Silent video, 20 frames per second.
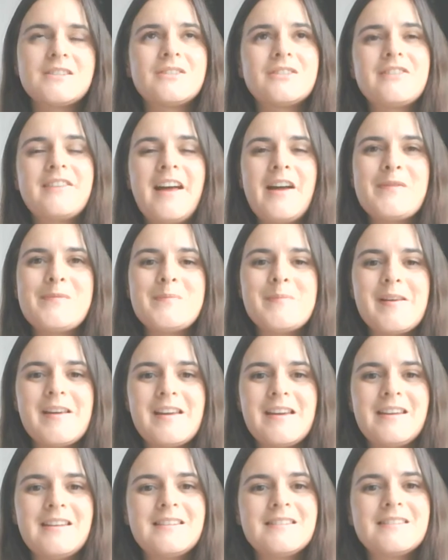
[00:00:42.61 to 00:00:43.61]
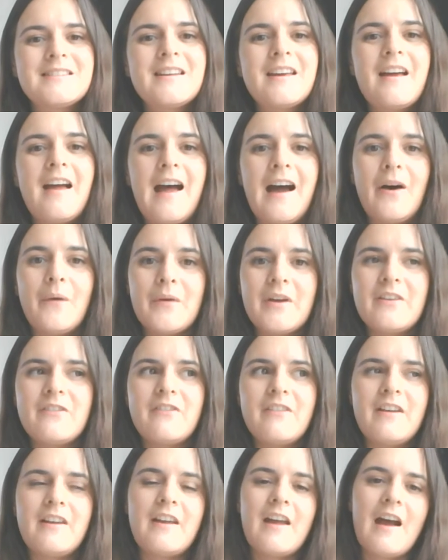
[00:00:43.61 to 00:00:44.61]
So that means how
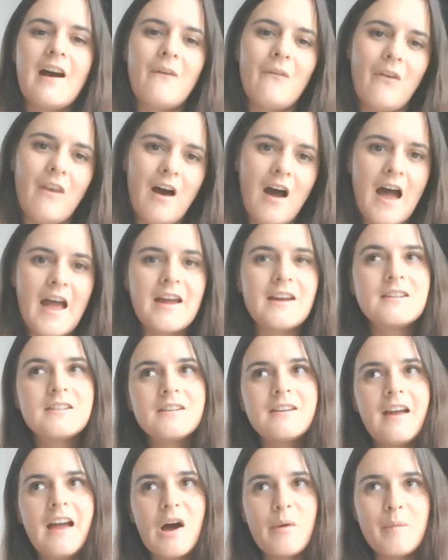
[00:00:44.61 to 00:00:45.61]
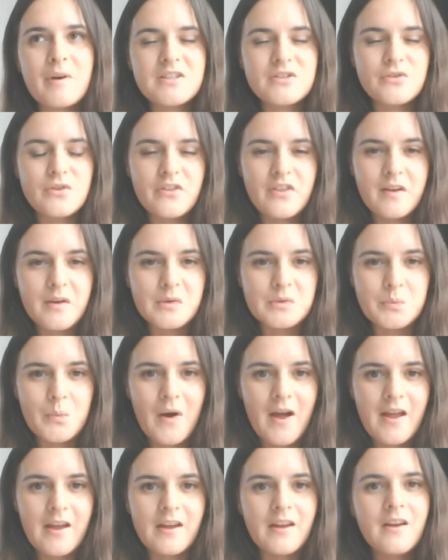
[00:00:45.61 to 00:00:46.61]
heavy, how light, how much do things
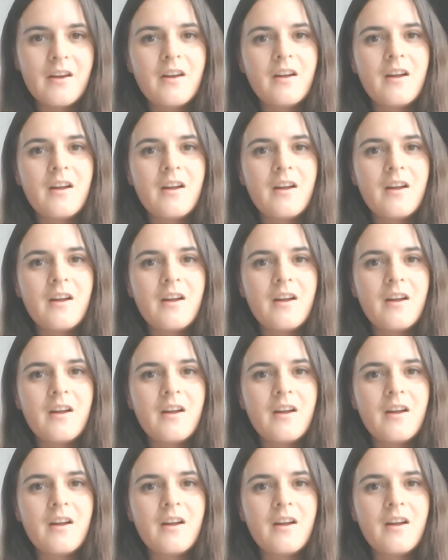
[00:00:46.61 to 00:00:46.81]
weigh?